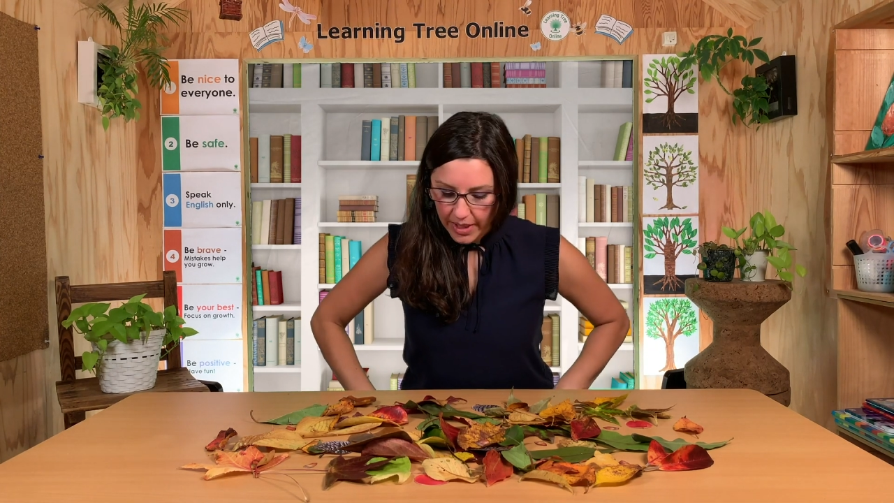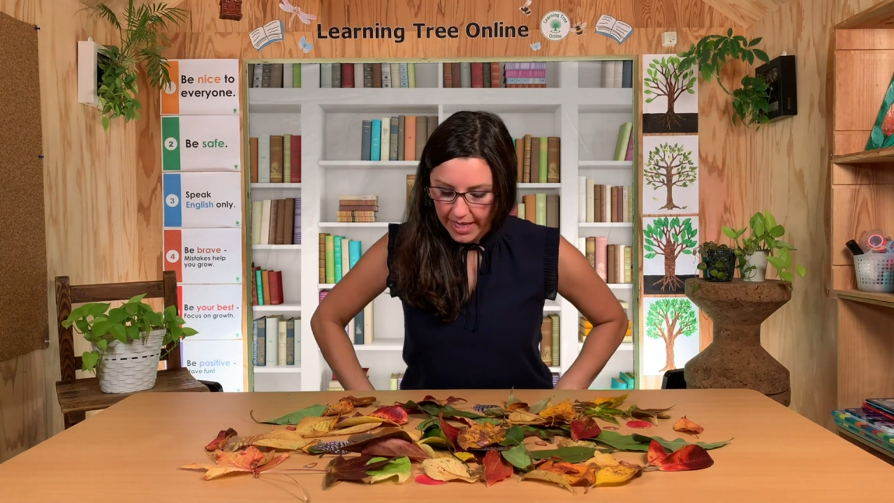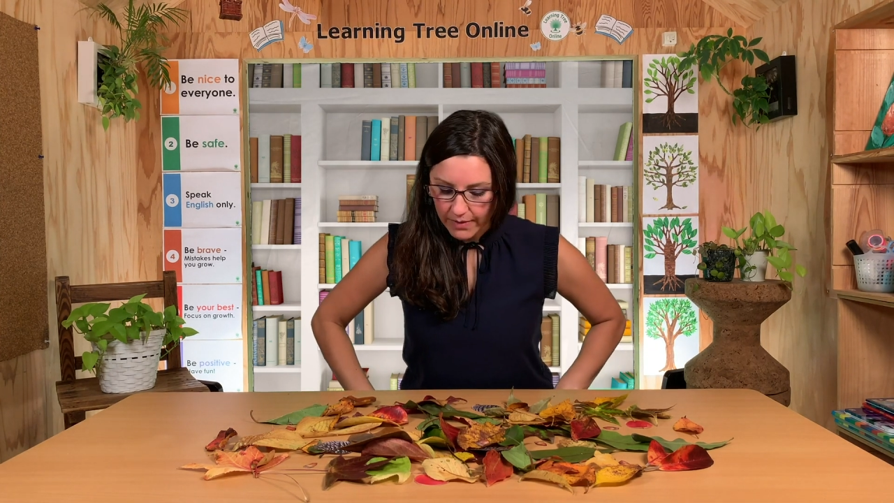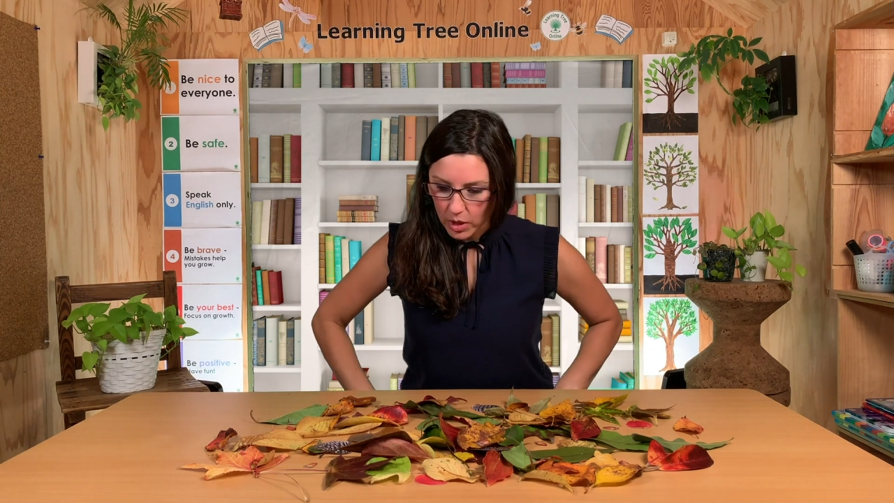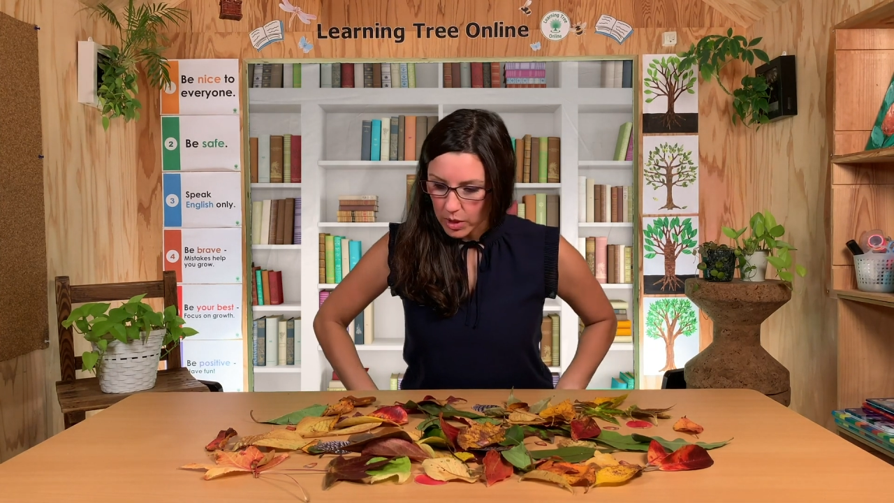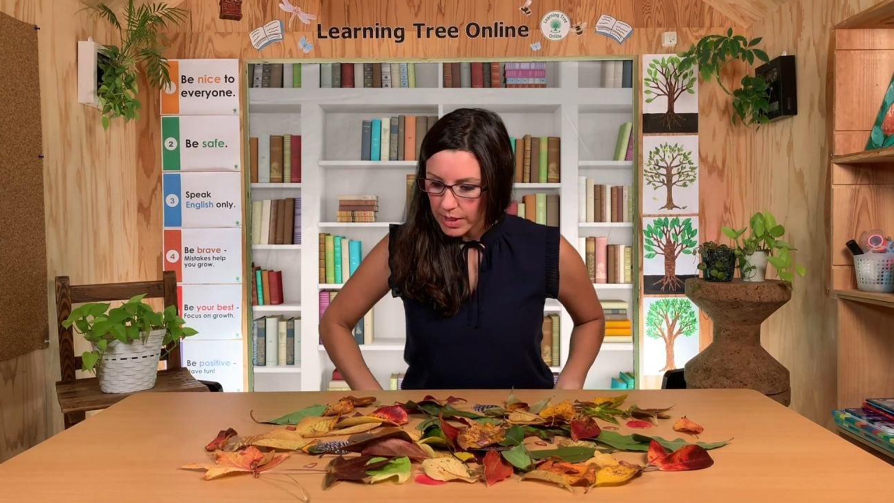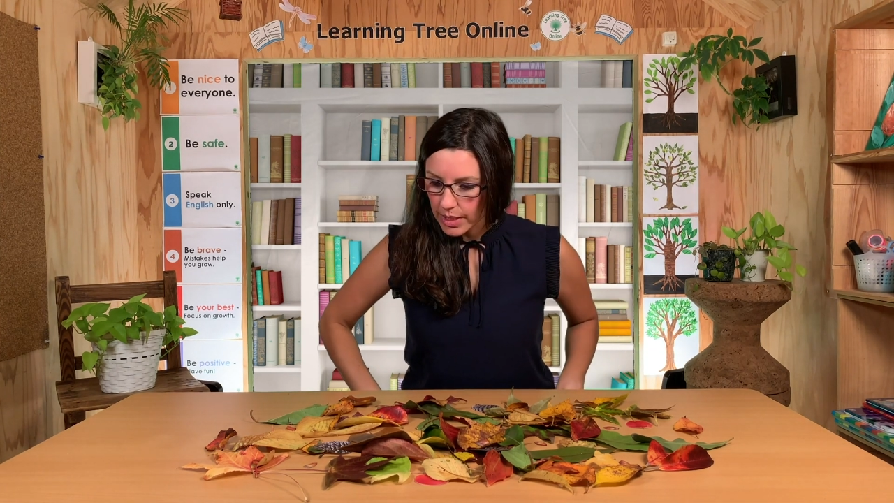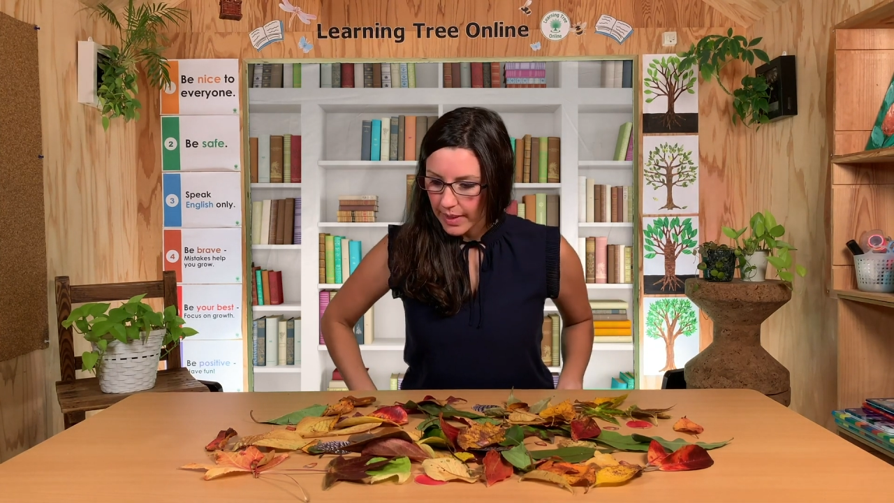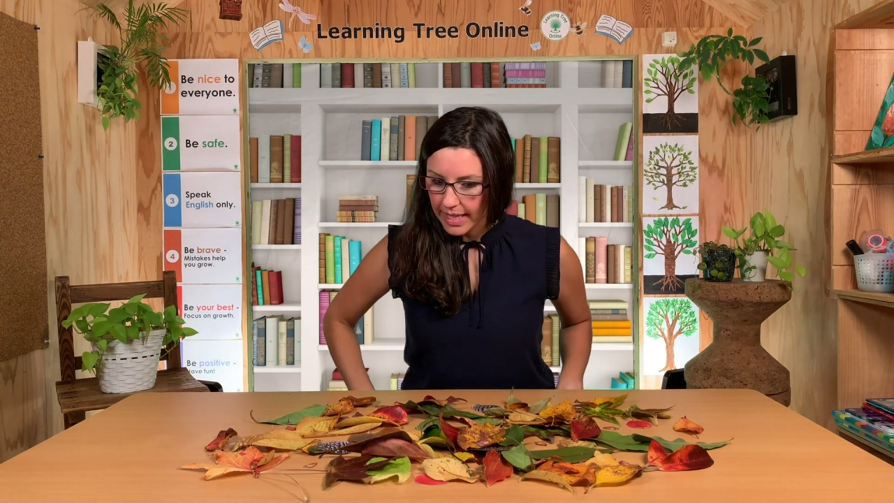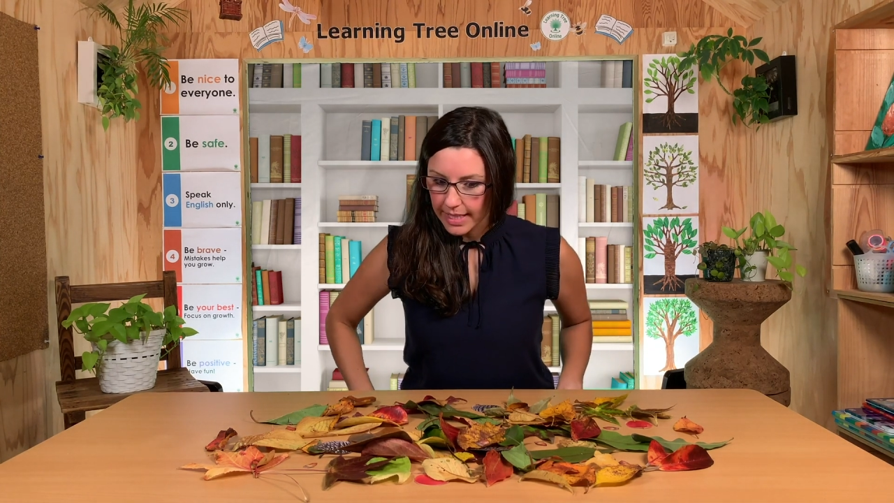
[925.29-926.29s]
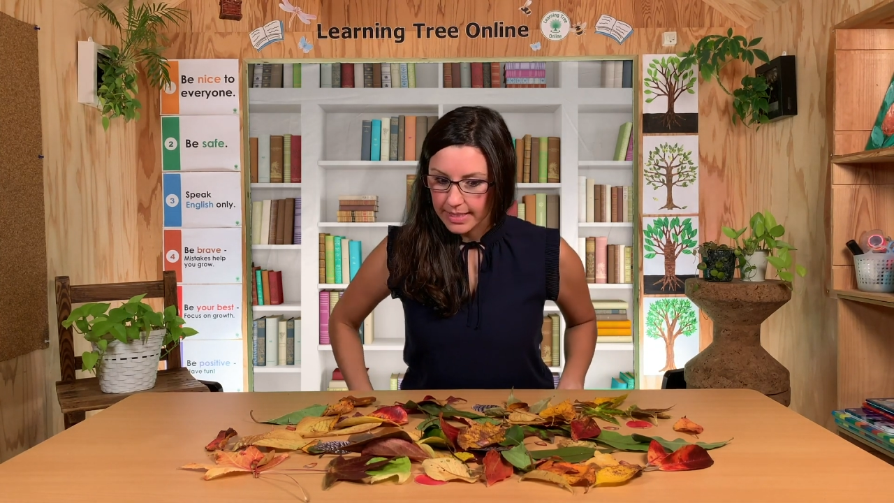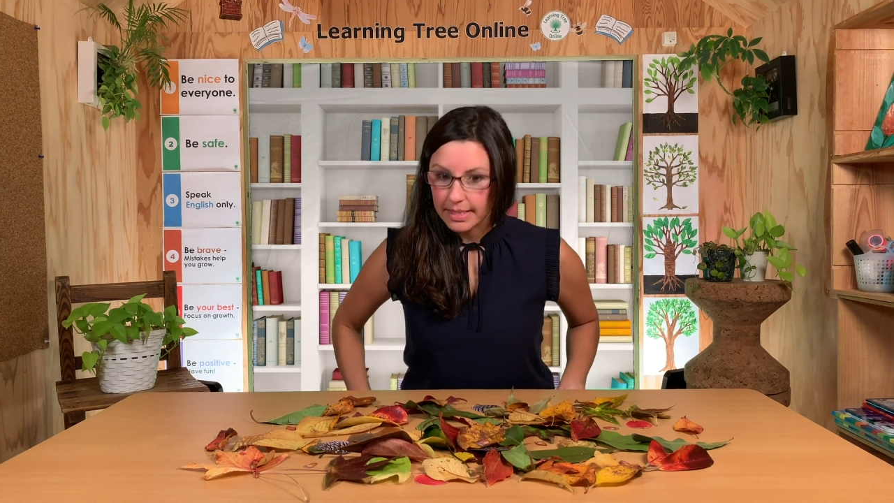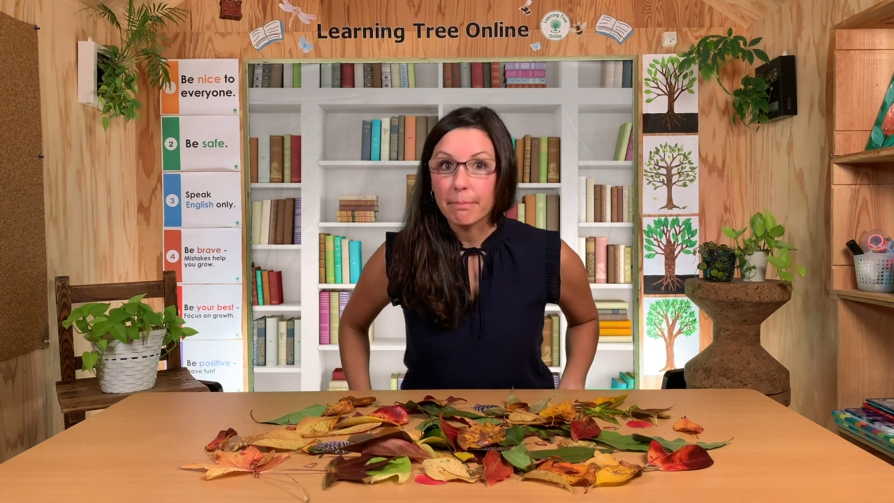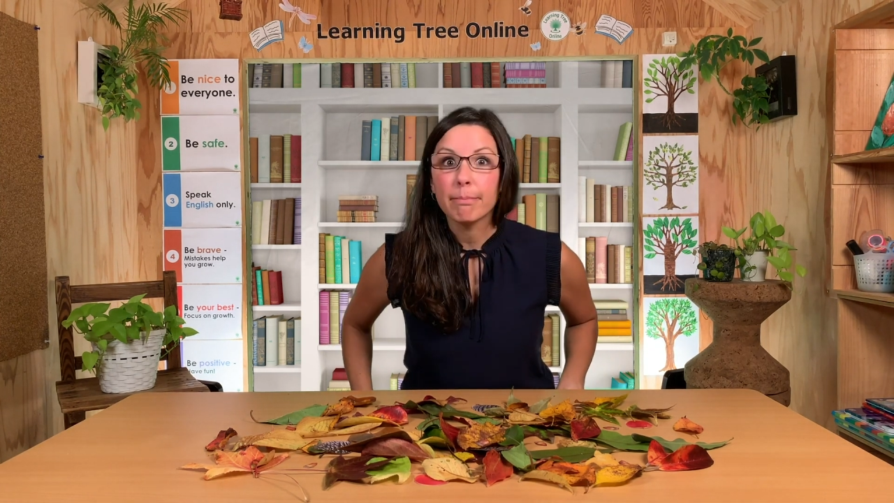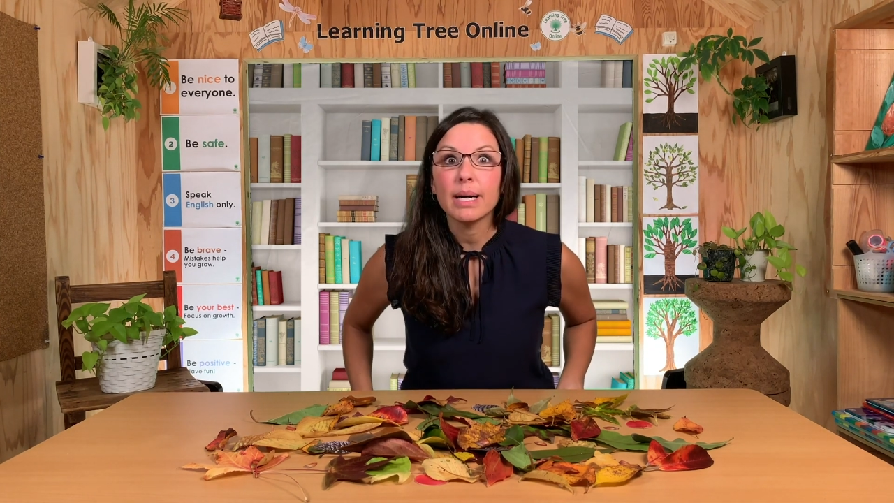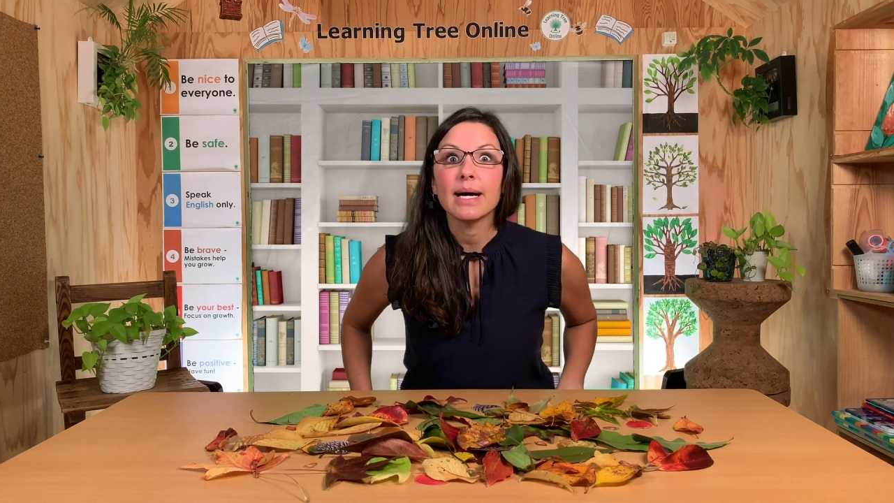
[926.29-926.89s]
I have also hidden some